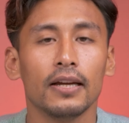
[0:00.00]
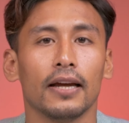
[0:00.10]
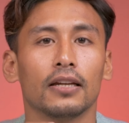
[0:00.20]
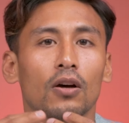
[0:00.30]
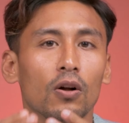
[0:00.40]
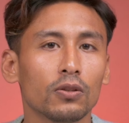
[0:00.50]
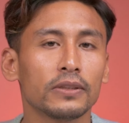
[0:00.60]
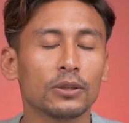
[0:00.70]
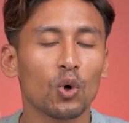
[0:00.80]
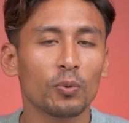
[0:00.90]
And also
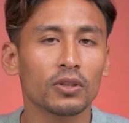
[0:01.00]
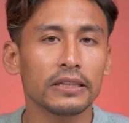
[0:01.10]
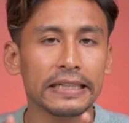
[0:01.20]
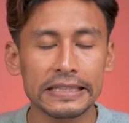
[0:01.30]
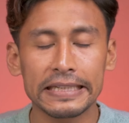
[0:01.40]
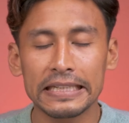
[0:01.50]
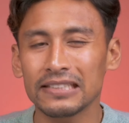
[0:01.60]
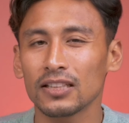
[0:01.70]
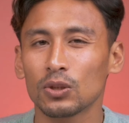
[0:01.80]
in overall, it is a